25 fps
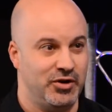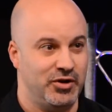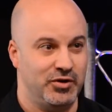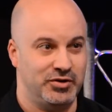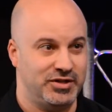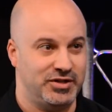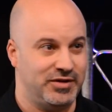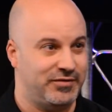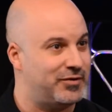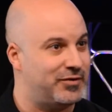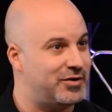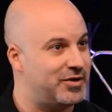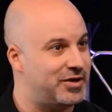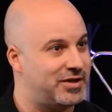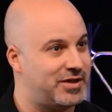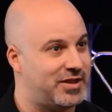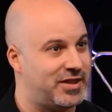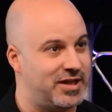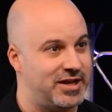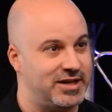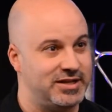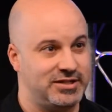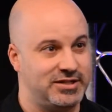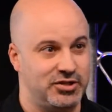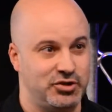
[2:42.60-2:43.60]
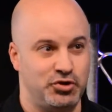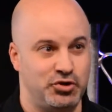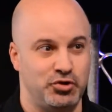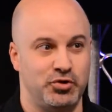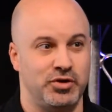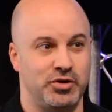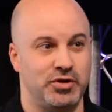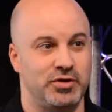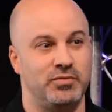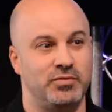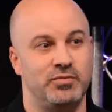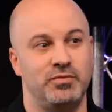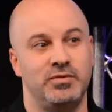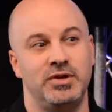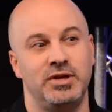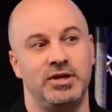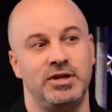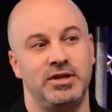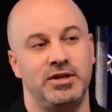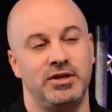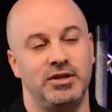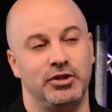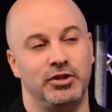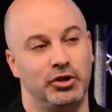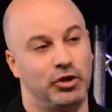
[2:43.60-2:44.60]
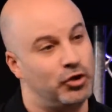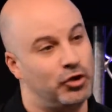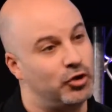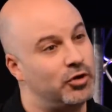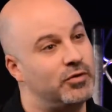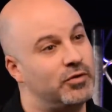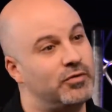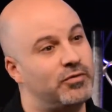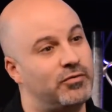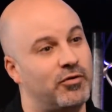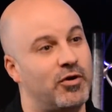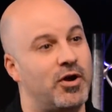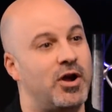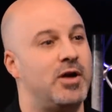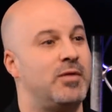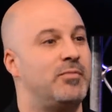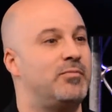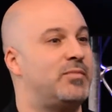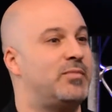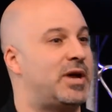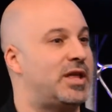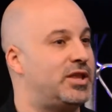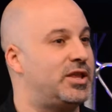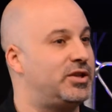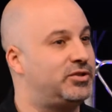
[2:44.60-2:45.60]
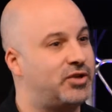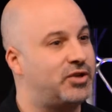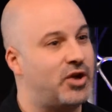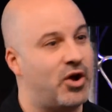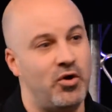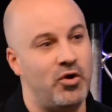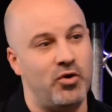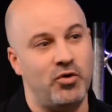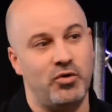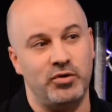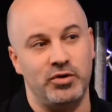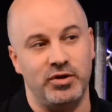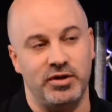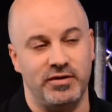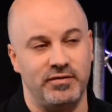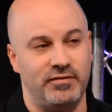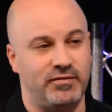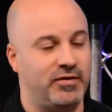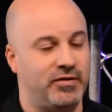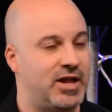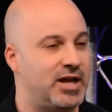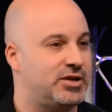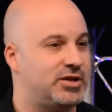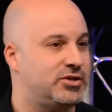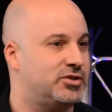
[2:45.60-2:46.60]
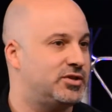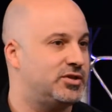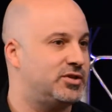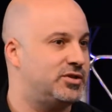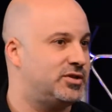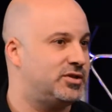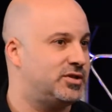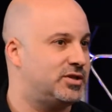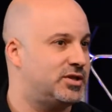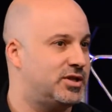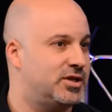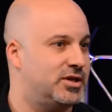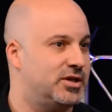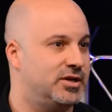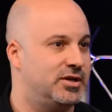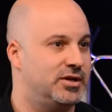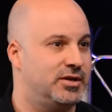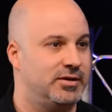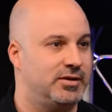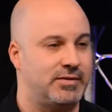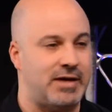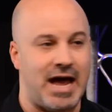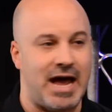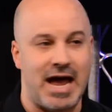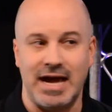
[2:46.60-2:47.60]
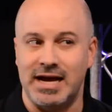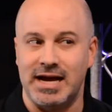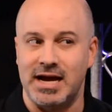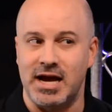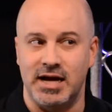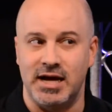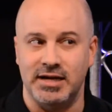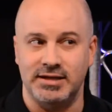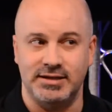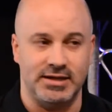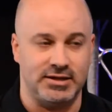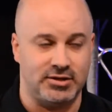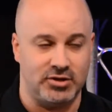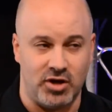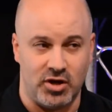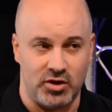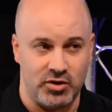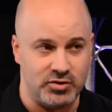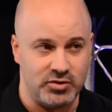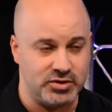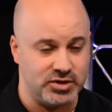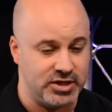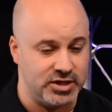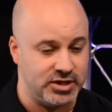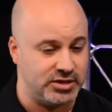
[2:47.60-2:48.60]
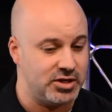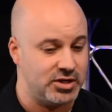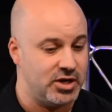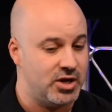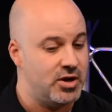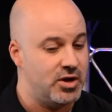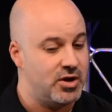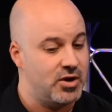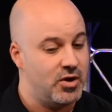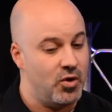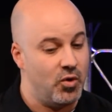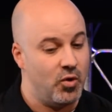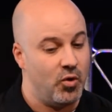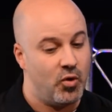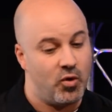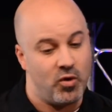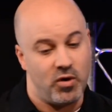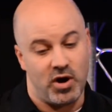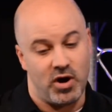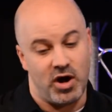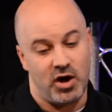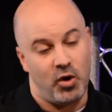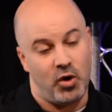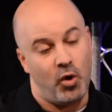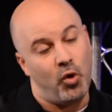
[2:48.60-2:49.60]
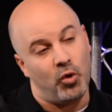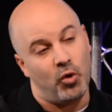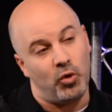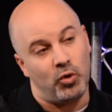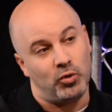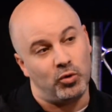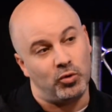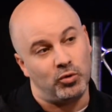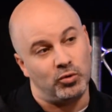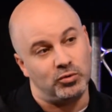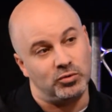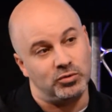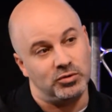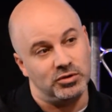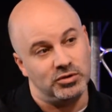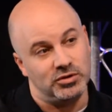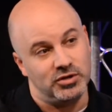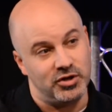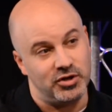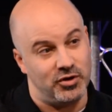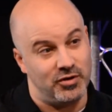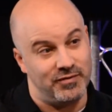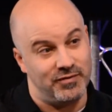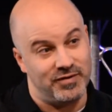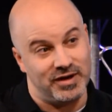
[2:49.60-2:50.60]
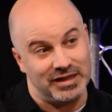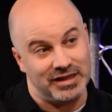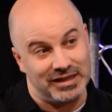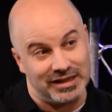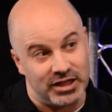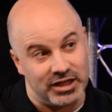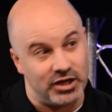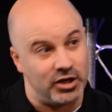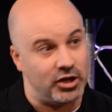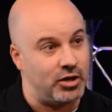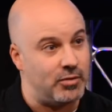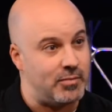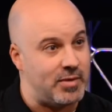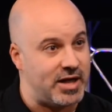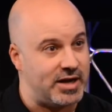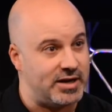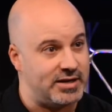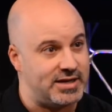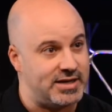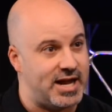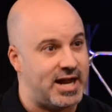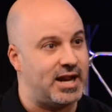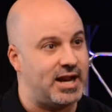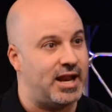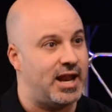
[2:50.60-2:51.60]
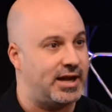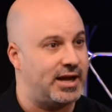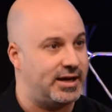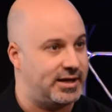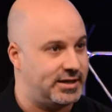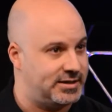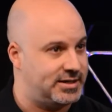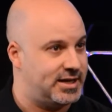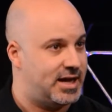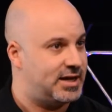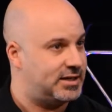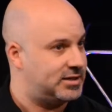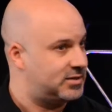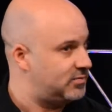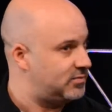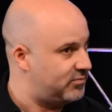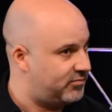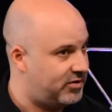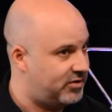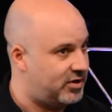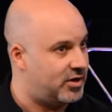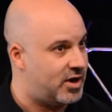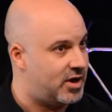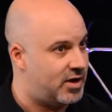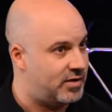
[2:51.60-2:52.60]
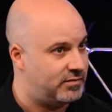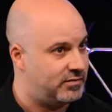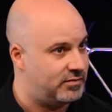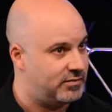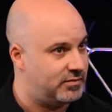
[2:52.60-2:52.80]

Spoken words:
different things that you can learn from by the tone, the inflections, the eye contact, all those things, or a whole, very little amount of data like a text. Fair enough?